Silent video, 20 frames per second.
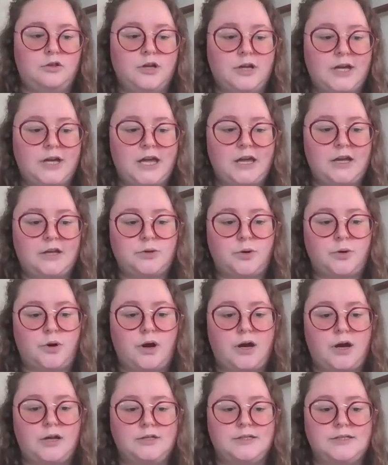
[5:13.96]
looking
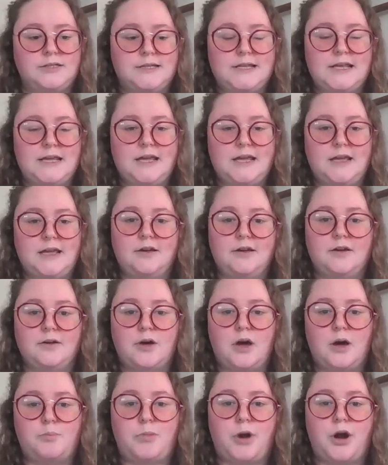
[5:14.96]
towards
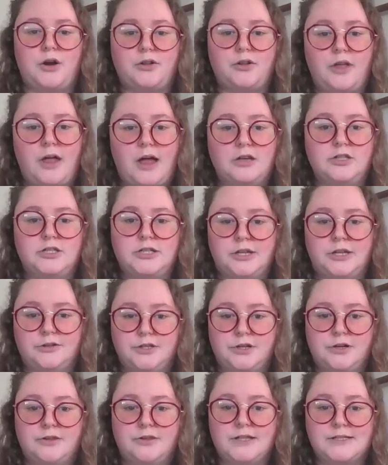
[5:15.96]
the Bartolon
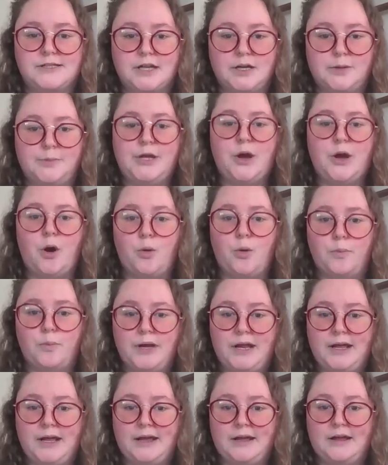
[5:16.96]
shelter that's going to be
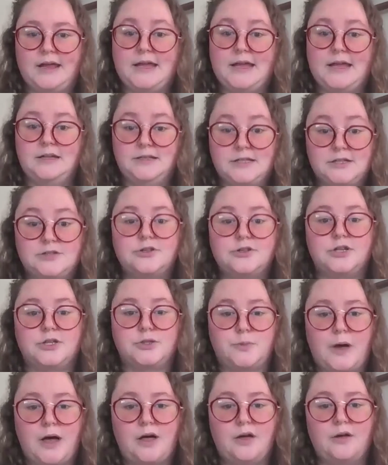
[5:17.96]
opening in
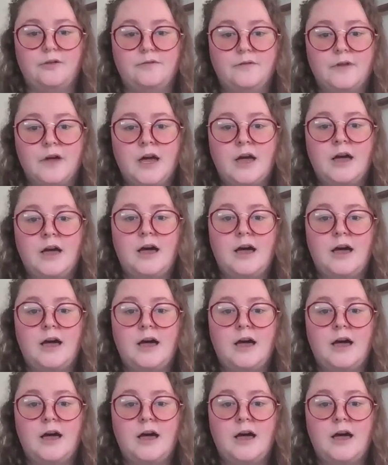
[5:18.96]
District 12.